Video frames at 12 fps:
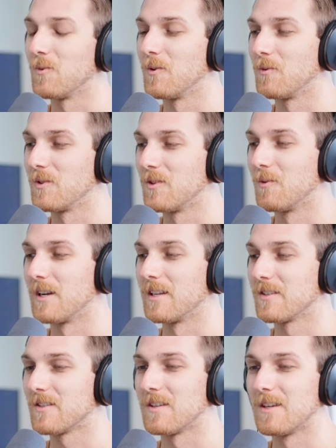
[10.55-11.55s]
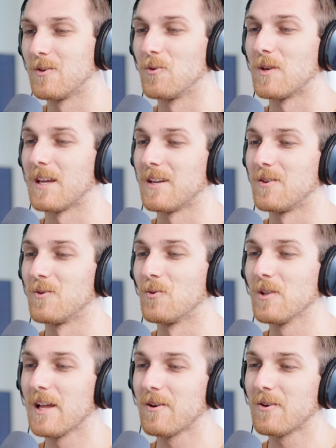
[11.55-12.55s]
Well, do you want to see who can do
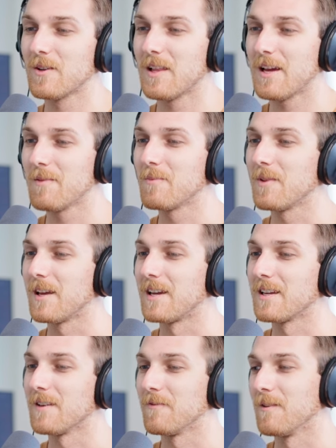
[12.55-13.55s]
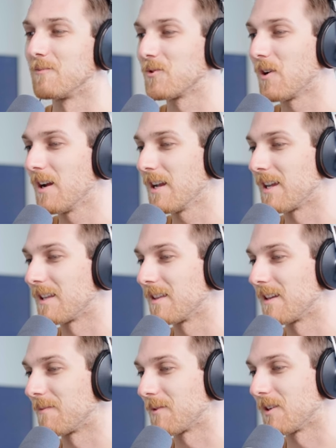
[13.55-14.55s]
a louder clap? Like, if I'm trying,
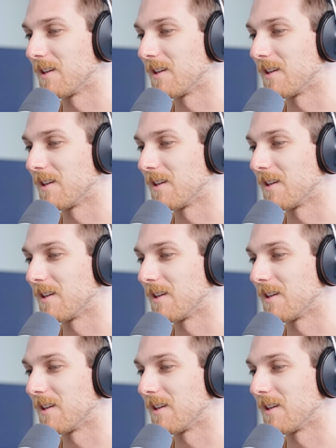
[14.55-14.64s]
then I'm going